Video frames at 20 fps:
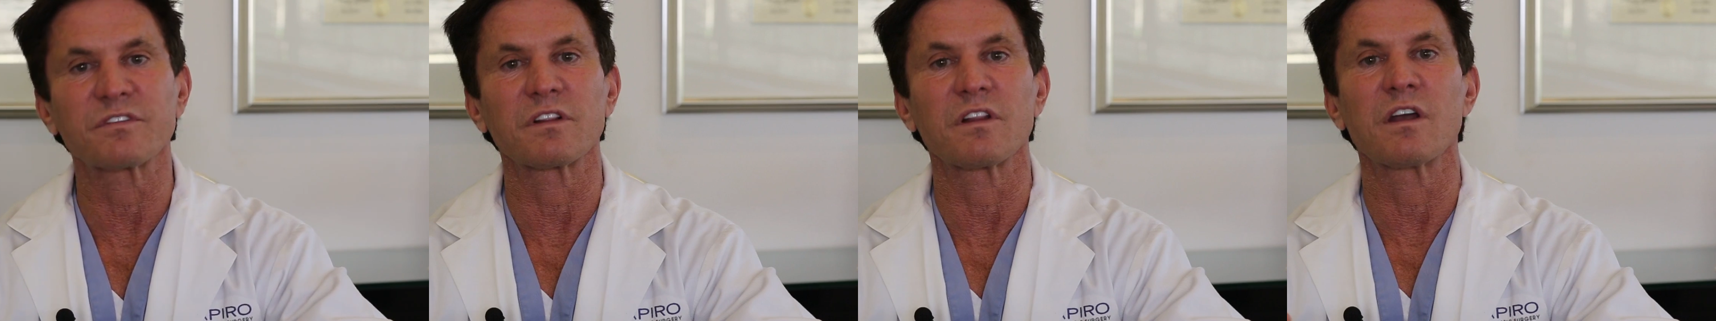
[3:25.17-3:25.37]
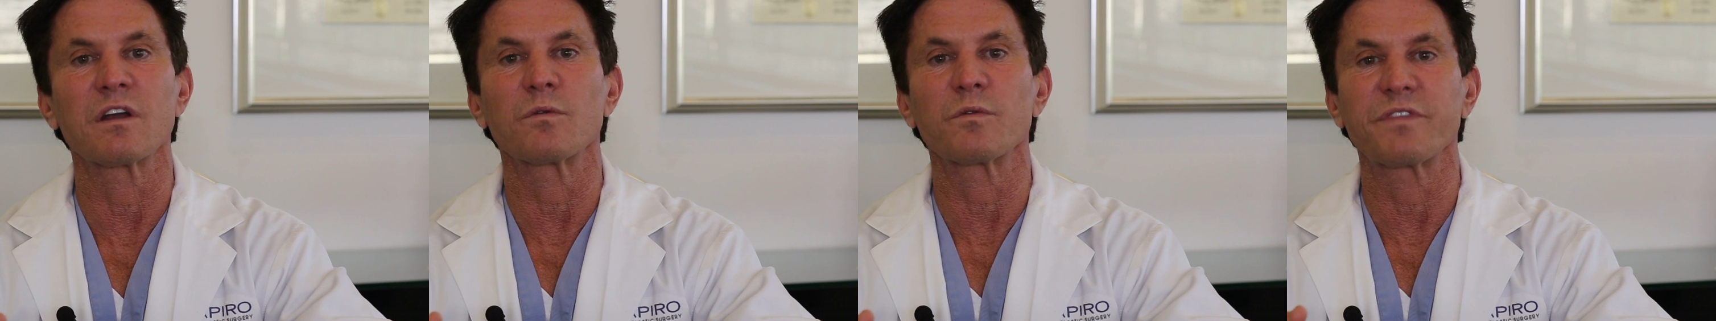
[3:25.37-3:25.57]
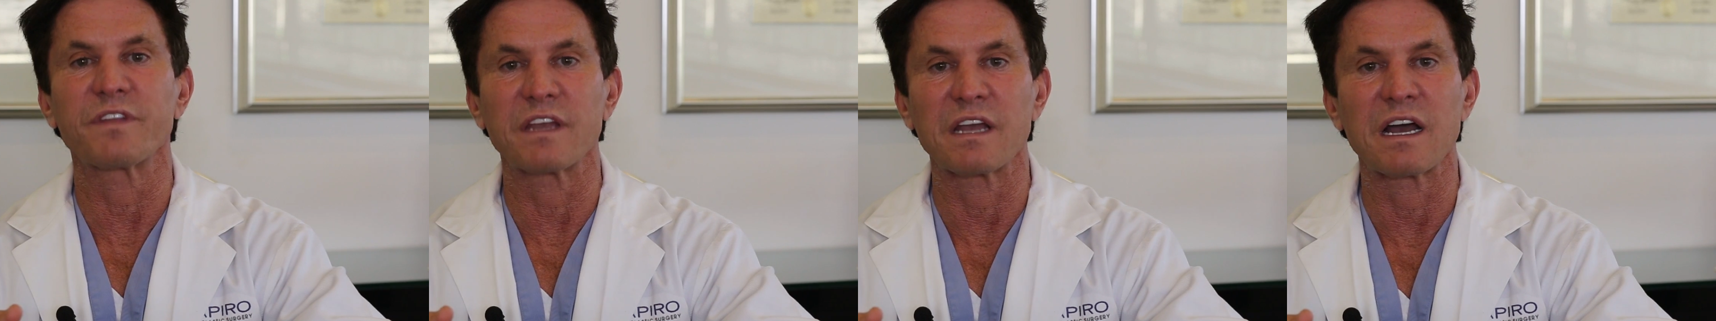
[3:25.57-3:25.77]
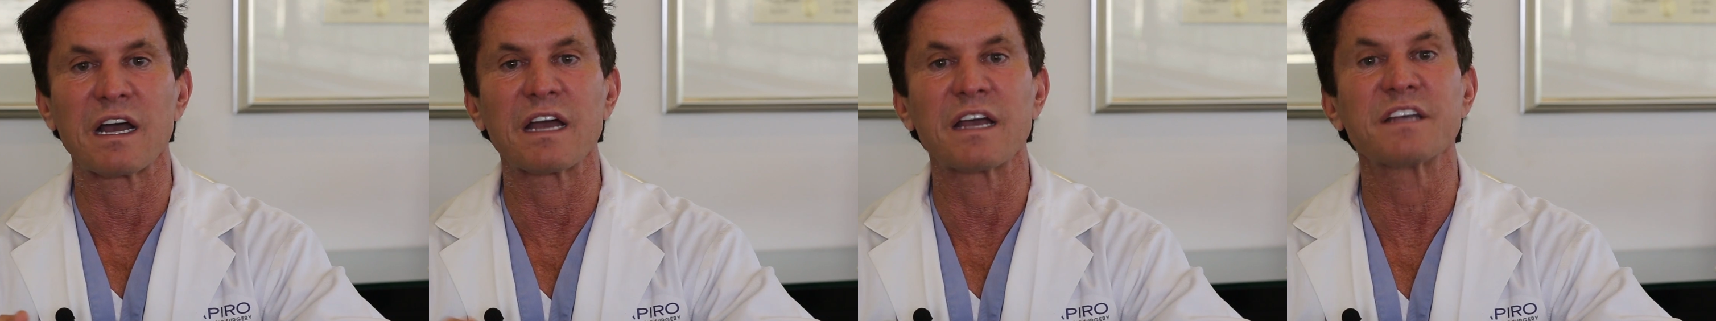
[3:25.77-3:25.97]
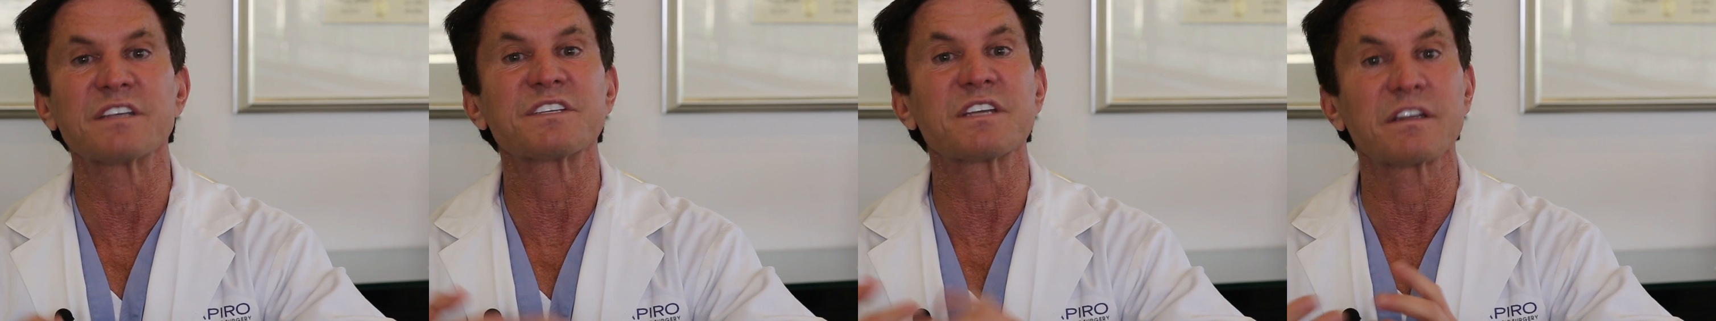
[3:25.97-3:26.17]
along with the
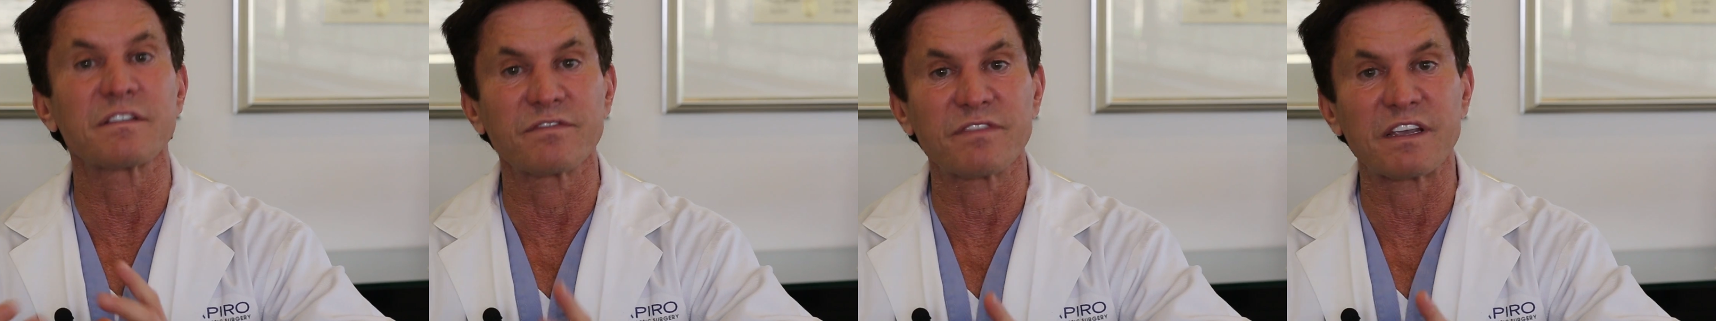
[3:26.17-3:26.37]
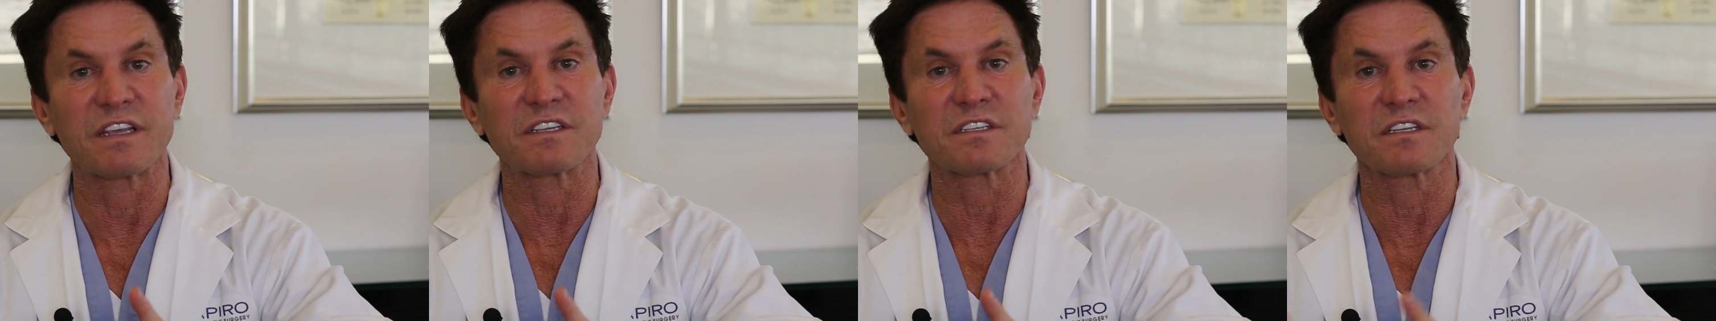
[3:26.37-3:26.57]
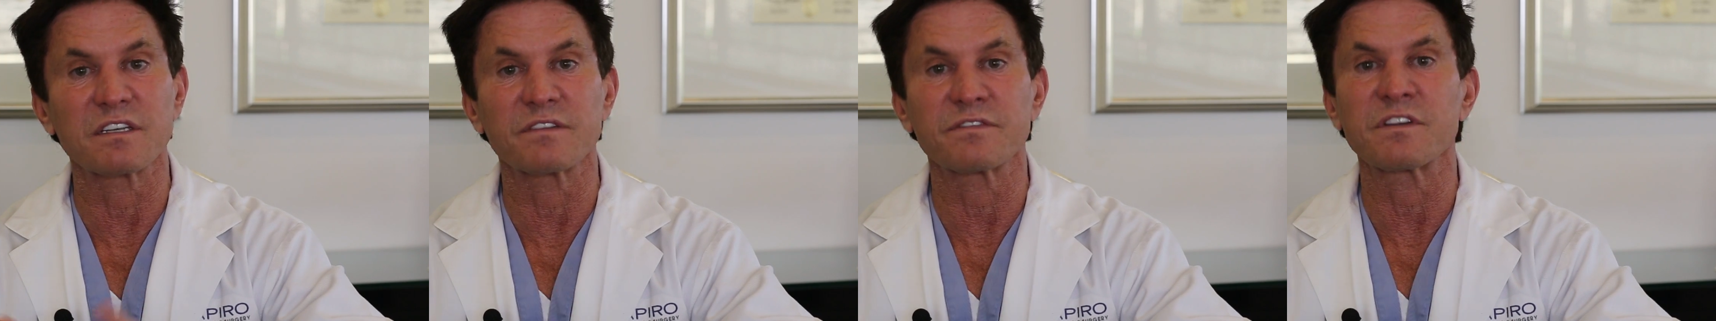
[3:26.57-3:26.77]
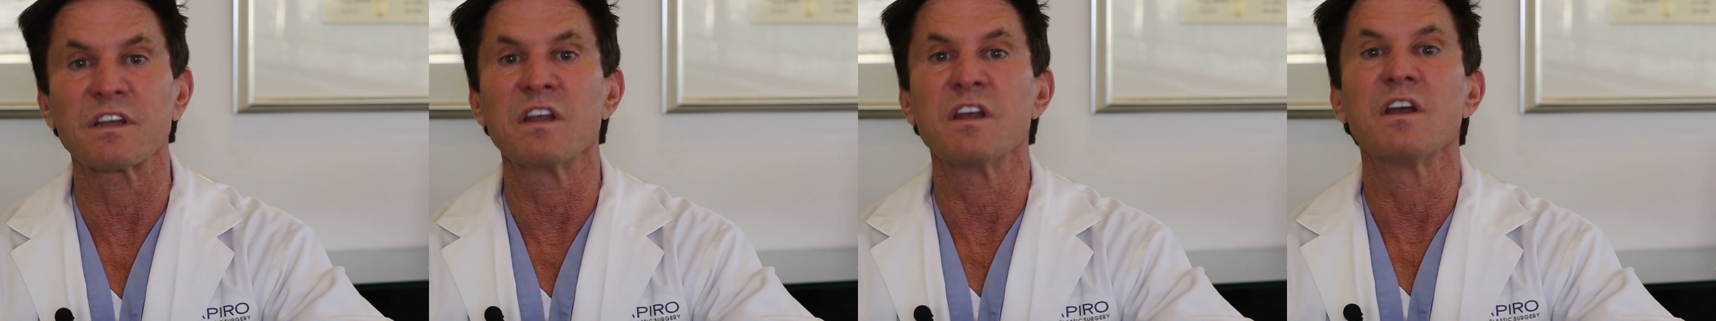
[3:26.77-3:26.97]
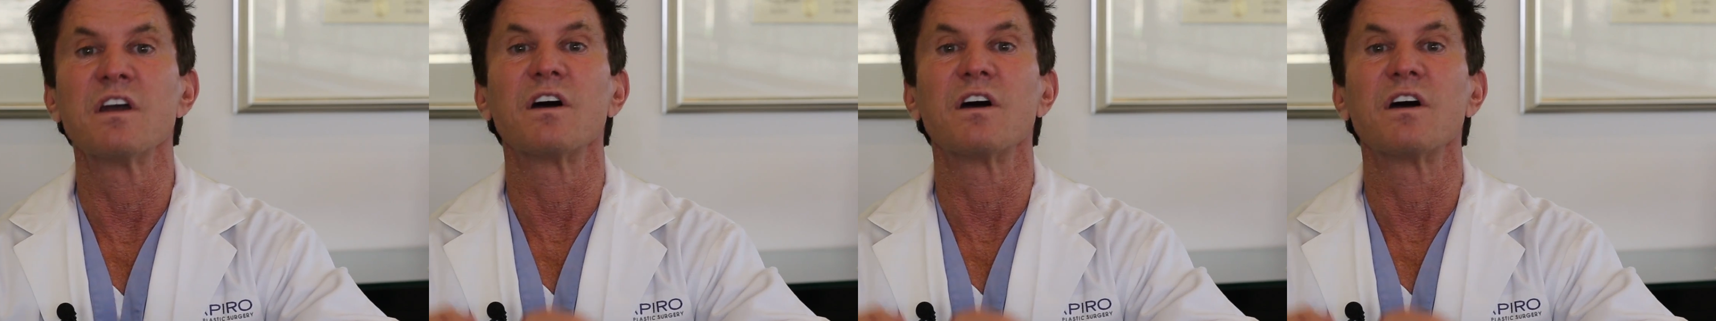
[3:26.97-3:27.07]
eyes and a facelift,